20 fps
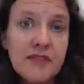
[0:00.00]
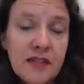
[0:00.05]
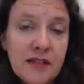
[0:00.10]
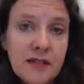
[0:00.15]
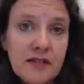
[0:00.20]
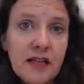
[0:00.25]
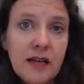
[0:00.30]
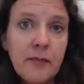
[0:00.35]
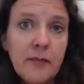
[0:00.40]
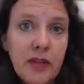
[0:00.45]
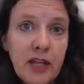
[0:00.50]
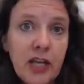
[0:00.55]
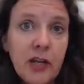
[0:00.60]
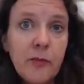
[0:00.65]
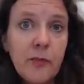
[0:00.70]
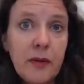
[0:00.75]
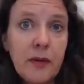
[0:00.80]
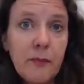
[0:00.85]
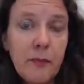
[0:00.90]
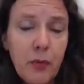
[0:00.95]
since Emily
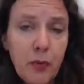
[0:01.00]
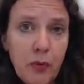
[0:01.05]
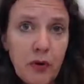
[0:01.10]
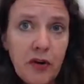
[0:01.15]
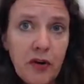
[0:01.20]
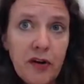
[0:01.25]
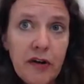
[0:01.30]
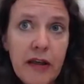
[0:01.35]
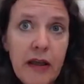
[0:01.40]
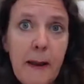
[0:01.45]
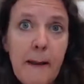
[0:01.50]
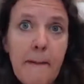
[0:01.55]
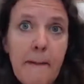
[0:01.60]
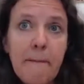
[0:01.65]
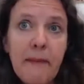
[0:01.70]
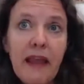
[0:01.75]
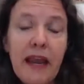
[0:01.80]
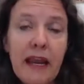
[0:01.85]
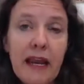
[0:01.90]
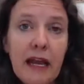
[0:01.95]
had been born,
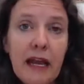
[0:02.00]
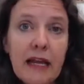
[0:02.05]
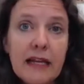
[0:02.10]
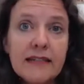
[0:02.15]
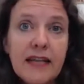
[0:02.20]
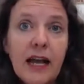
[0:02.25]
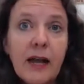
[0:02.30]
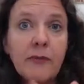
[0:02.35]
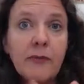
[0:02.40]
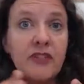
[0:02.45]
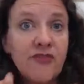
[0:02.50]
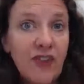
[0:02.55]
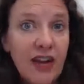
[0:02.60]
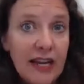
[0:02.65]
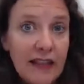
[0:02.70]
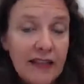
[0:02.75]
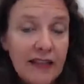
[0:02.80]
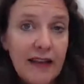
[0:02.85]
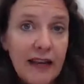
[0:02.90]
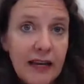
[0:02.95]
and I was
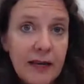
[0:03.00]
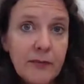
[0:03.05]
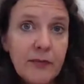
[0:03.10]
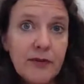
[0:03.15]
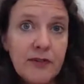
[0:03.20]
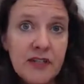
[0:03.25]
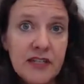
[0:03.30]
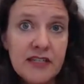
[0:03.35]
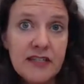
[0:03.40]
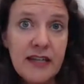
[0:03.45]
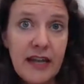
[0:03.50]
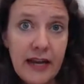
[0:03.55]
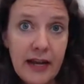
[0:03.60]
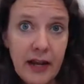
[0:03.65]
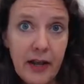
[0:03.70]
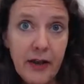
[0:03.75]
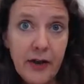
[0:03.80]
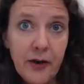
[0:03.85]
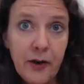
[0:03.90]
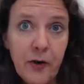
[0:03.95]
finally able to stay
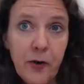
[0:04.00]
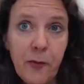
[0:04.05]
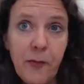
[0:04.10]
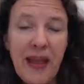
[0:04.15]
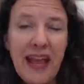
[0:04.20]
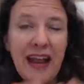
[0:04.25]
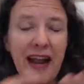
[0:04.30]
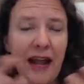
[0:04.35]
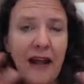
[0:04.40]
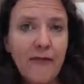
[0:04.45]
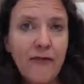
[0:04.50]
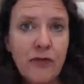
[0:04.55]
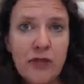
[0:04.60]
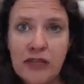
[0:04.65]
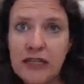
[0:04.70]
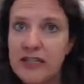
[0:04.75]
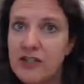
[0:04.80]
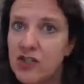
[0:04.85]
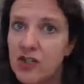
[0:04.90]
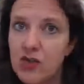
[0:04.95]
home, and I
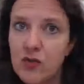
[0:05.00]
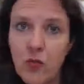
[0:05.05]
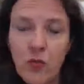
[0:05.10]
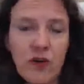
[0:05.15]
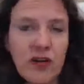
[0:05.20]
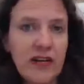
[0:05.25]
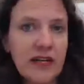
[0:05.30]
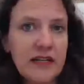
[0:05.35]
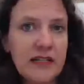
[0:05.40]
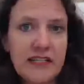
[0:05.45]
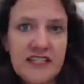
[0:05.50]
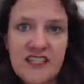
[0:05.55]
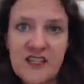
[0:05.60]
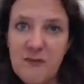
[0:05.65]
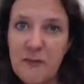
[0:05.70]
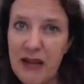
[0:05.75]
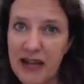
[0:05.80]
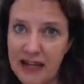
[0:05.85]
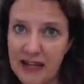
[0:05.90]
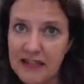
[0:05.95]
really just wanted to
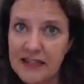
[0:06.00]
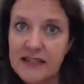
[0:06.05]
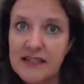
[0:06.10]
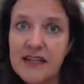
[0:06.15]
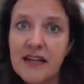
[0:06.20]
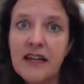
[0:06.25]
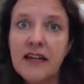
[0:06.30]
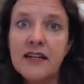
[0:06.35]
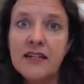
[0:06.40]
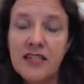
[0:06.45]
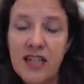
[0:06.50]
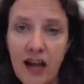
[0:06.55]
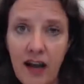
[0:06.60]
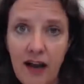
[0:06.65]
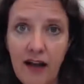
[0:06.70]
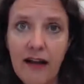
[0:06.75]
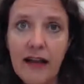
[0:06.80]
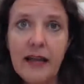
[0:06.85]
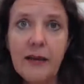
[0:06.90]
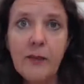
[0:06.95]
spend
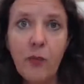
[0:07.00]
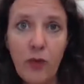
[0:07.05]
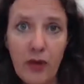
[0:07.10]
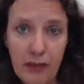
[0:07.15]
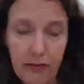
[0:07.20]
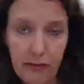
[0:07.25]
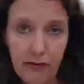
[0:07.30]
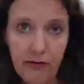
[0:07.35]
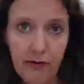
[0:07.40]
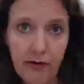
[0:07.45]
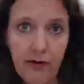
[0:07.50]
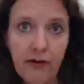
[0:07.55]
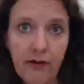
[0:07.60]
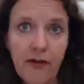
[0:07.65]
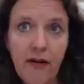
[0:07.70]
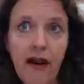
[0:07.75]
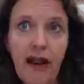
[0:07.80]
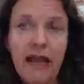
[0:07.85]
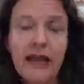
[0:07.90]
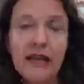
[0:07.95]
time with
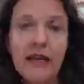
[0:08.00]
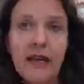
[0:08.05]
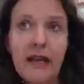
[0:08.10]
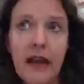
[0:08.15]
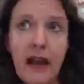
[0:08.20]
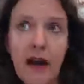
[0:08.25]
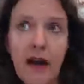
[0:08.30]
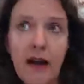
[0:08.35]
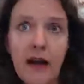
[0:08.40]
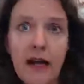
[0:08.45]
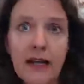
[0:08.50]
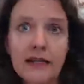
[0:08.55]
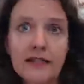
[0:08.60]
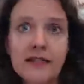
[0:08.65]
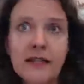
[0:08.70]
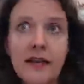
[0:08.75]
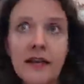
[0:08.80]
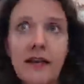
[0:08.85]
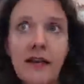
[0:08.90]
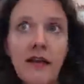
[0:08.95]
her and
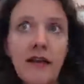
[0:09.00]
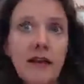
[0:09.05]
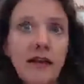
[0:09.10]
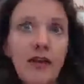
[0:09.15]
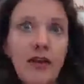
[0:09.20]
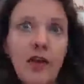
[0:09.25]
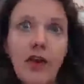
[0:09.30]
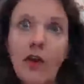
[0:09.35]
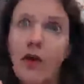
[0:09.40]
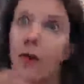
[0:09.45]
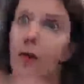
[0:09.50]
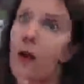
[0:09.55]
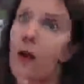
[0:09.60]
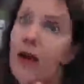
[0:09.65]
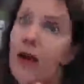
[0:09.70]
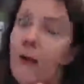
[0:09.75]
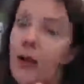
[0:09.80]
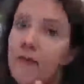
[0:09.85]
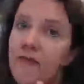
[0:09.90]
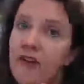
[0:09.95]
not,
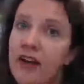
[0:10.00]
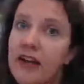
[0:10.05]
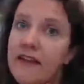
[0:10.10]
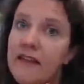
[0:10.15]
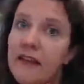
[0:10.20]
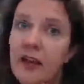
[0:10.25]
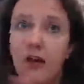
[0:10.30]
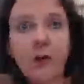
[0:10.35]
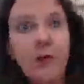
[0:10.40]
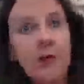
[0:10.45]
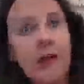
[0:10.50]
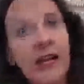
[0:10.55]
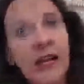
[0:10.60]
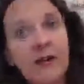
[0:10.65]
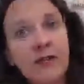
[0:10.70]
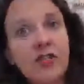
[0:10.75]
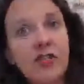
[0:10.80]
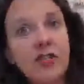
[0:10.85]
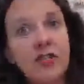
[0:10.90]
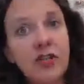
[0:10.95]
wow, I'm finally home and now
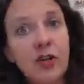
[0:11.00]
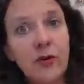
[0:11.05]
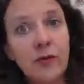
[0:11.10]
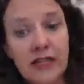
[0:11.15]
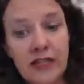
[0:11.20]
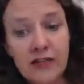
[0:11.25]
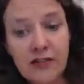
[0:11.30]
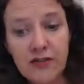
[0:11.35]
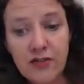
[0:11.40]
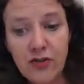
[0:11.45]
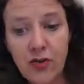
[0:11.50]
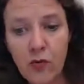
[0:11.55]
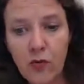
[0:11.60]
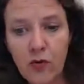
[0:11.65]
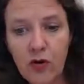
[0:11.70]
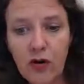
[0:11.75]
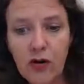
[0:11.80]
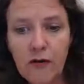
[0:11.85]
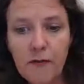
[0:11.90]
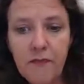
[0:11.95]
she's going to
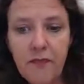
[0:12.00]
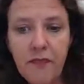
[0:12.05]
school.